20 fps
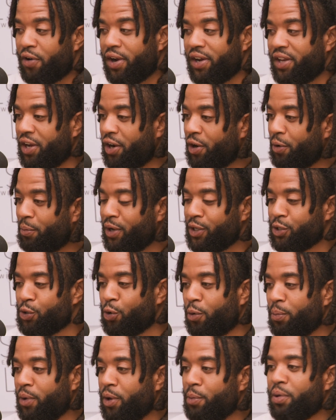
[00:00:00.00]
right there
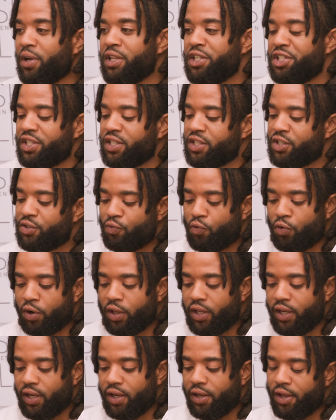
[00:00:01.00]
mentoring me, but just
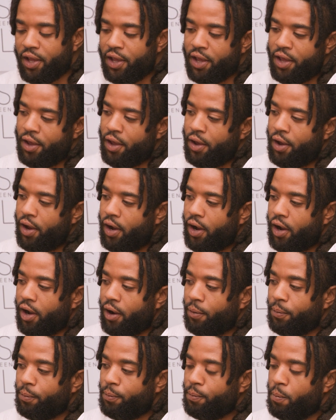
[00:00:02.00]
really
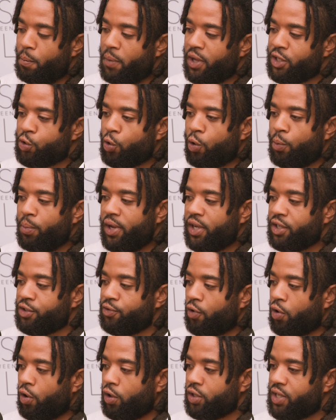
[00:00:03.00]
mentoring me as
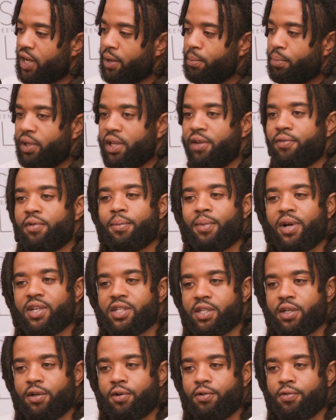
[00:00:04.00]
far as like believing in
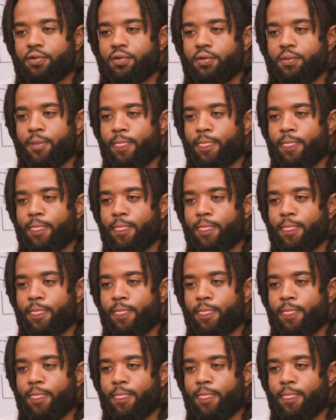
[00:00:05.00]
myself,